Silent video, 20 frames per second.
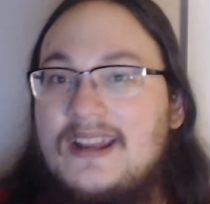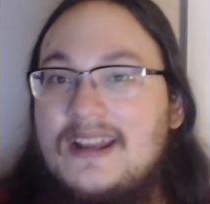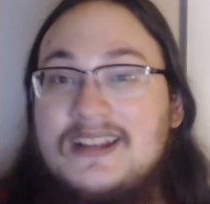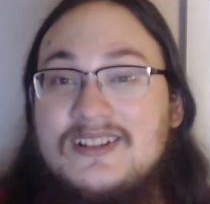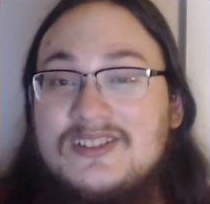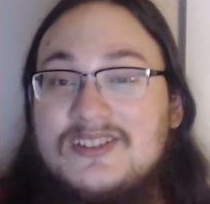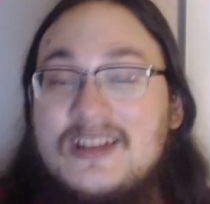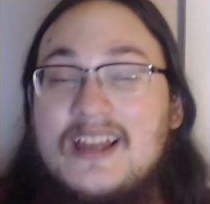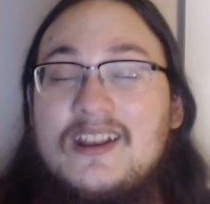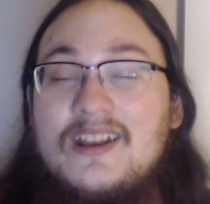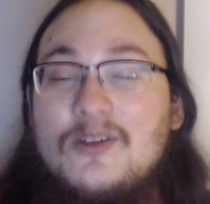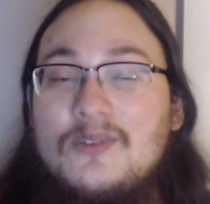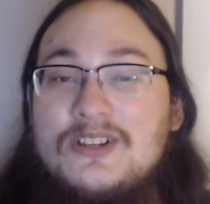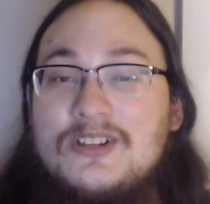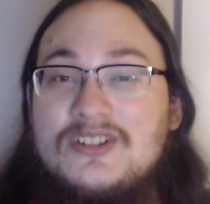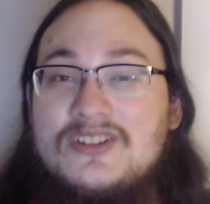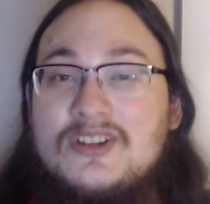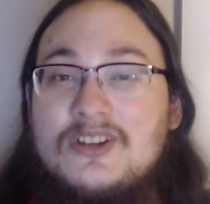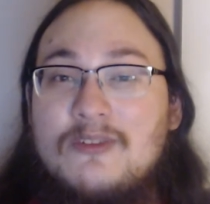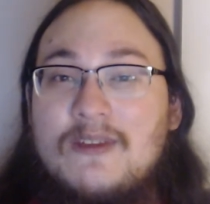and he's not
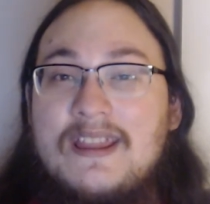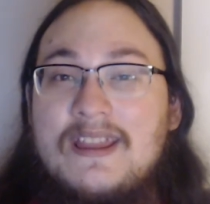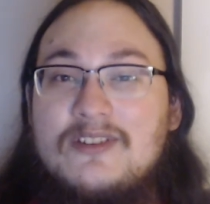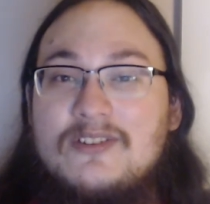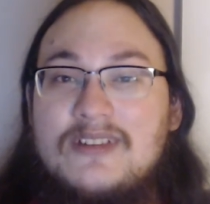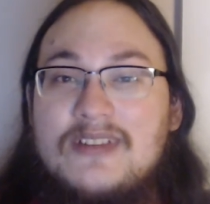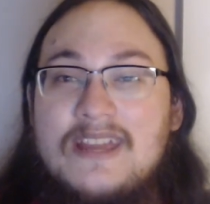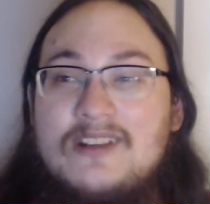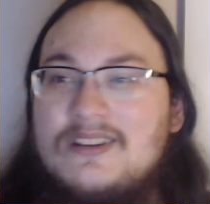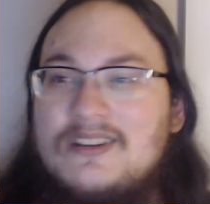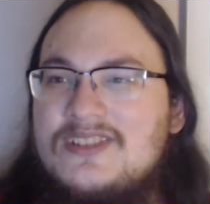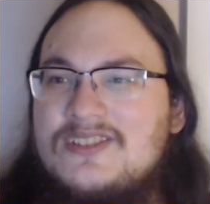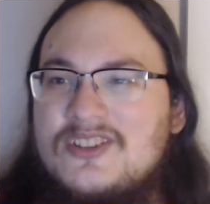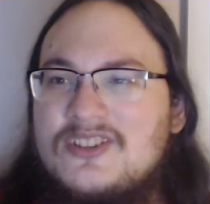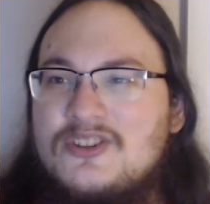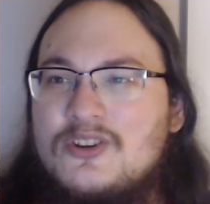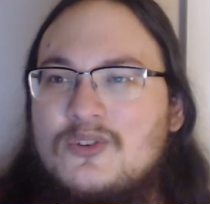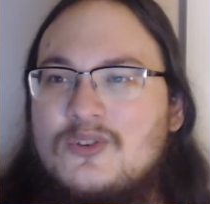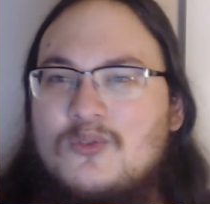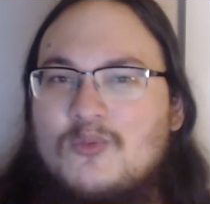only just a great entertainer, he's
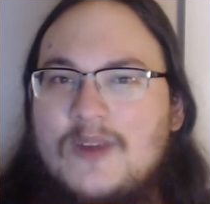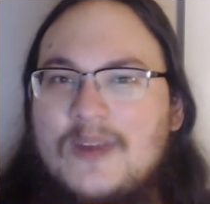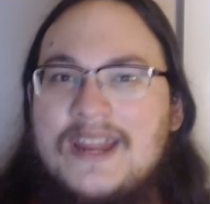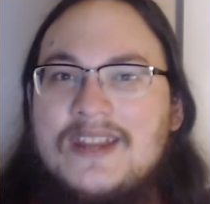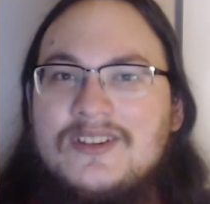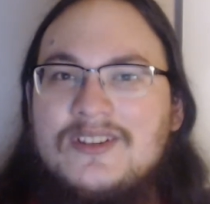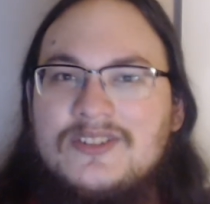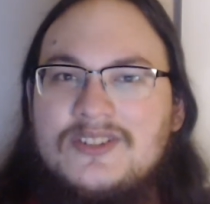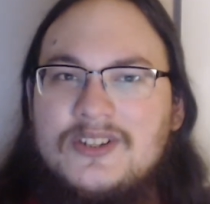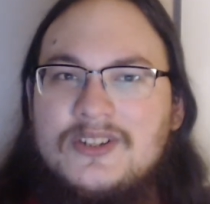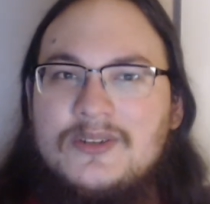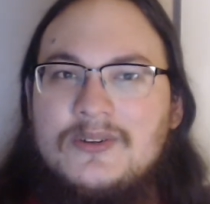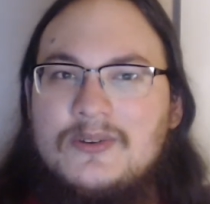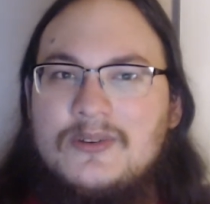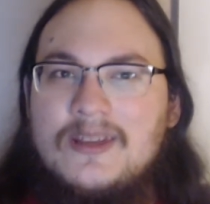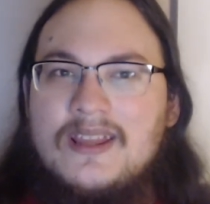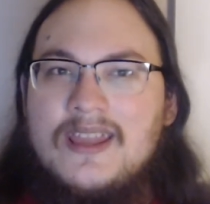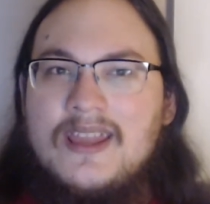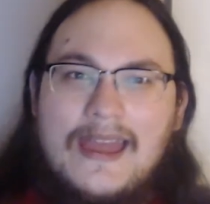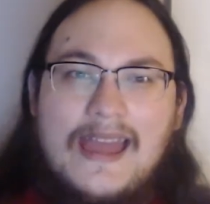such a great
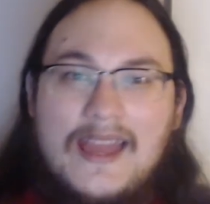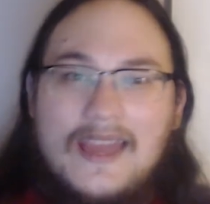dude.